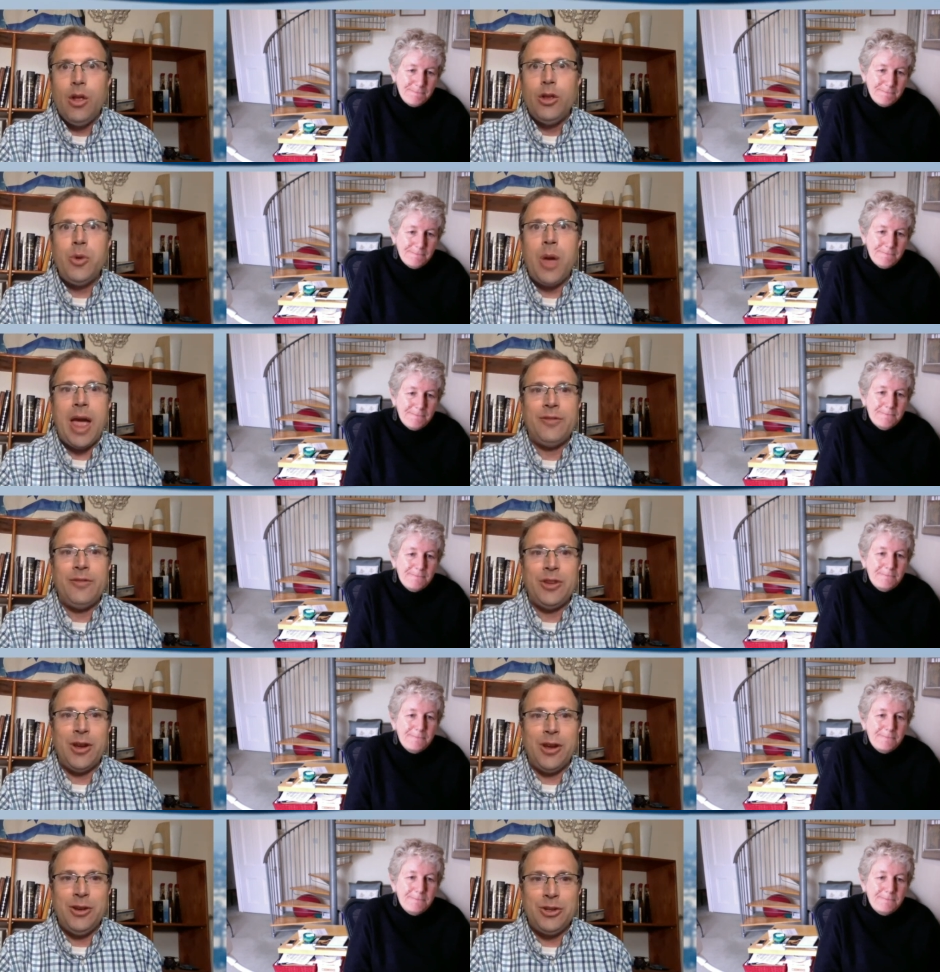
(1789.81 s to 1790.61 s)
Speaker 1: you have
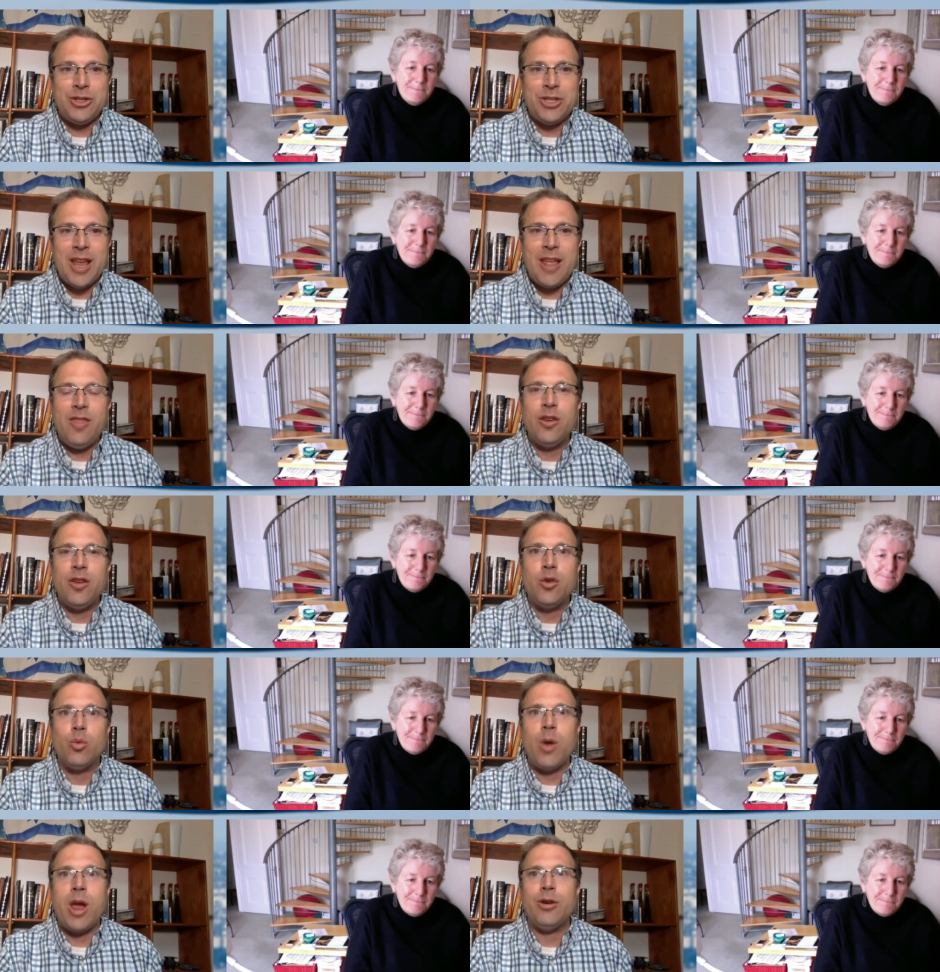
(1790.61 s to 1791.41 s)
to understand the
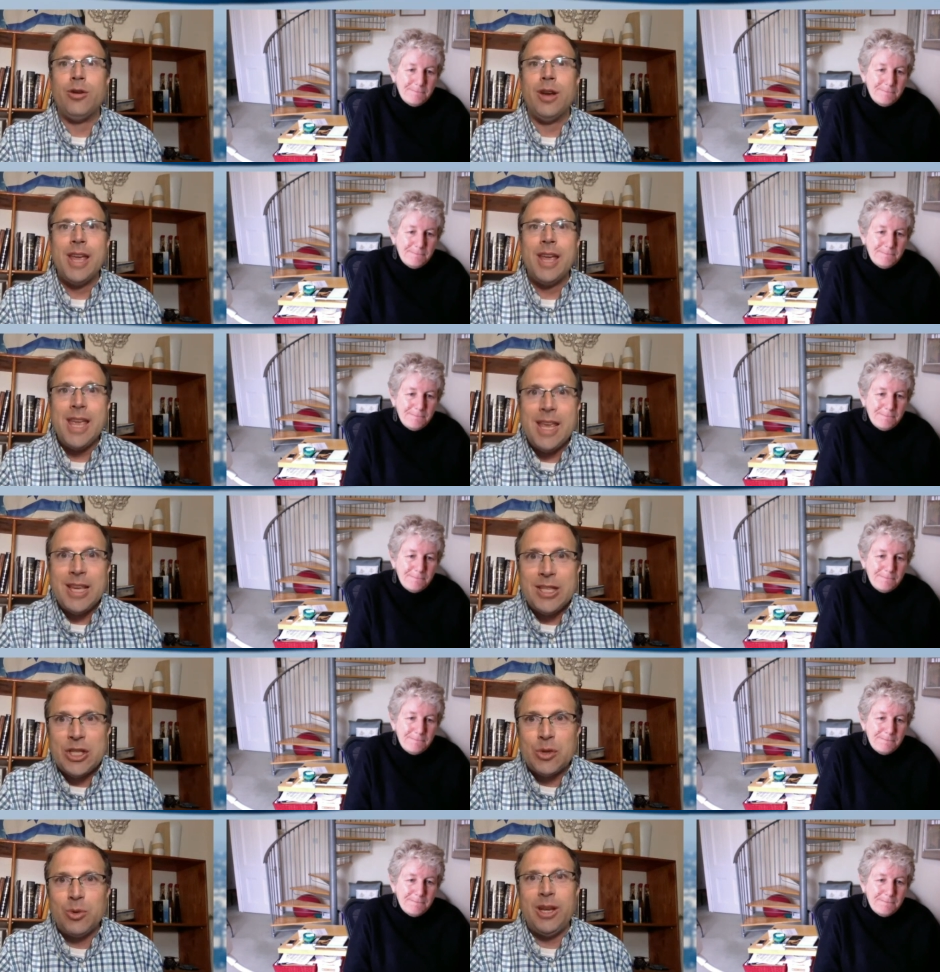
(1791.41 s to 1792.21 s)
greater
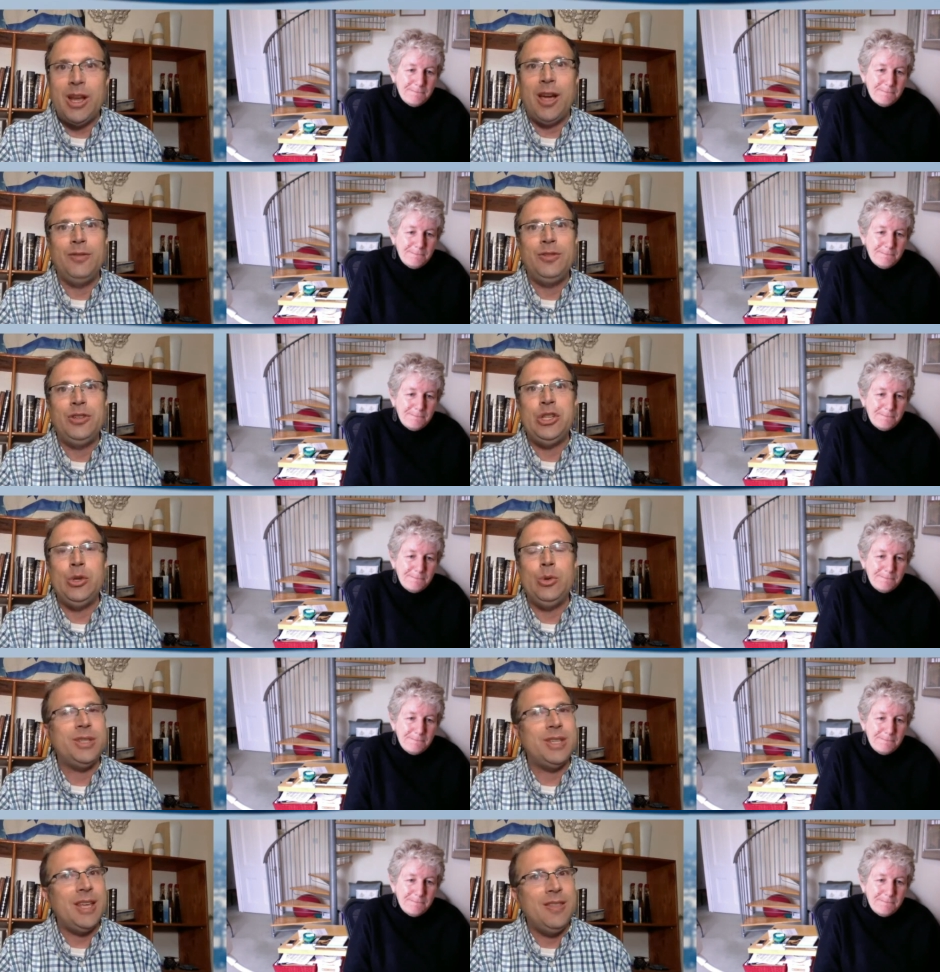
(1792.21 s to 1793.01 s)
history of
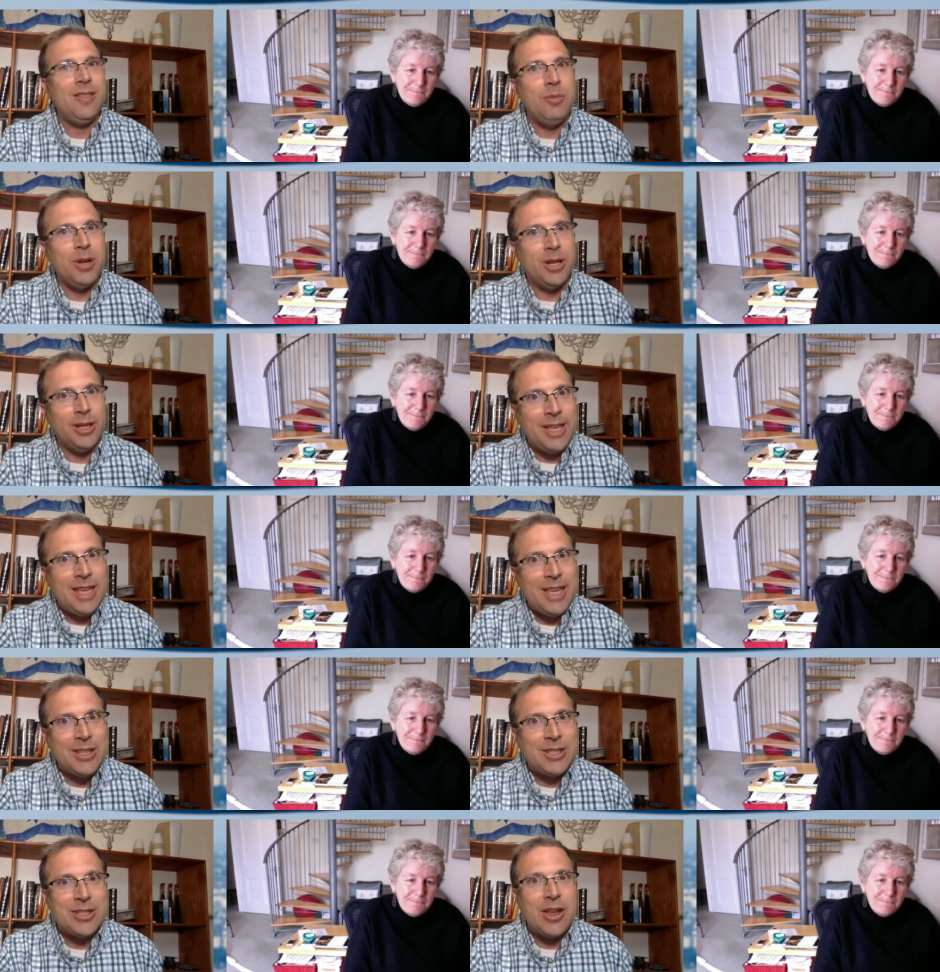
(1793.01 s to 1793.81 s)
Jews in the Middle
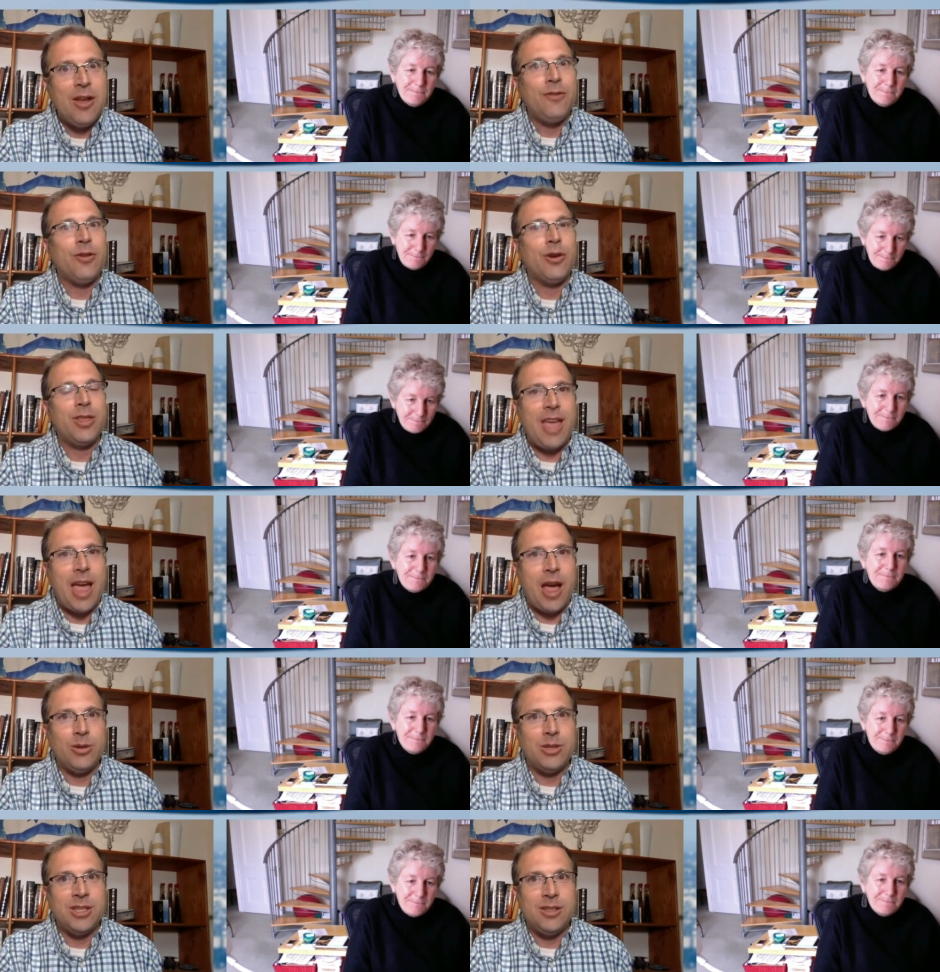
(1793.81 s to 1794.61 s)
East for
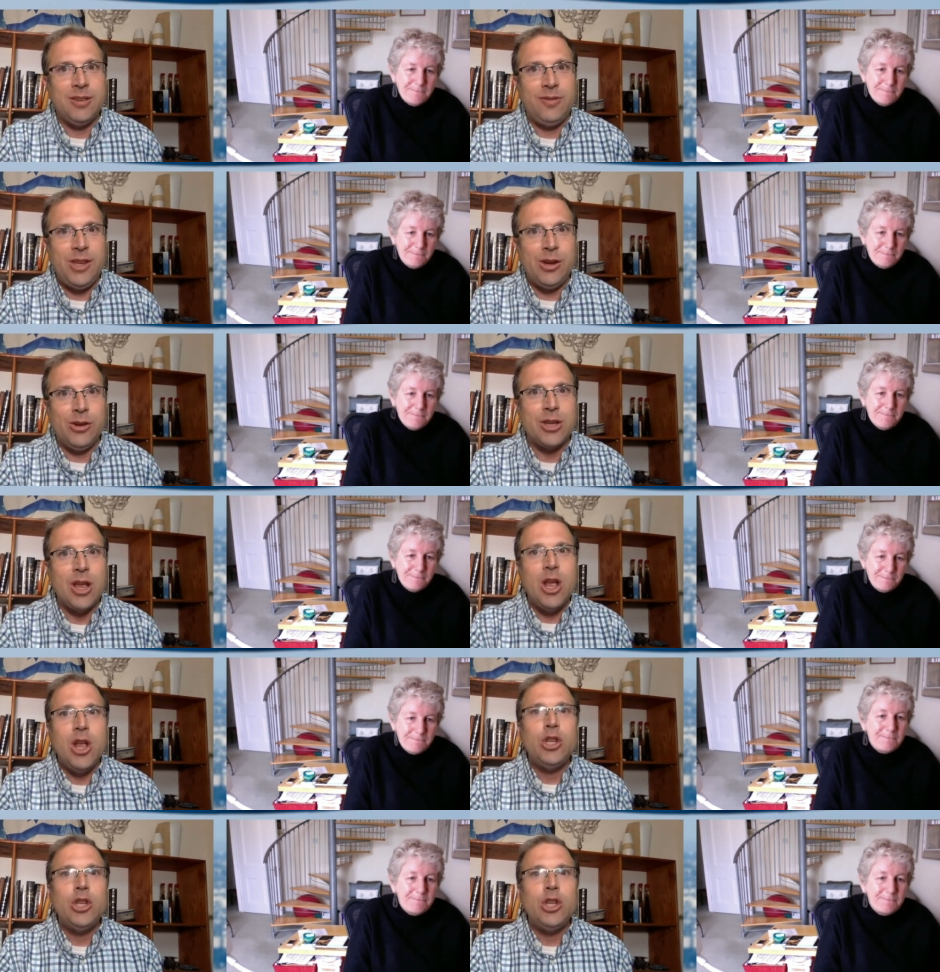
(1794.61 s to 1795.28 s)
thousands of years.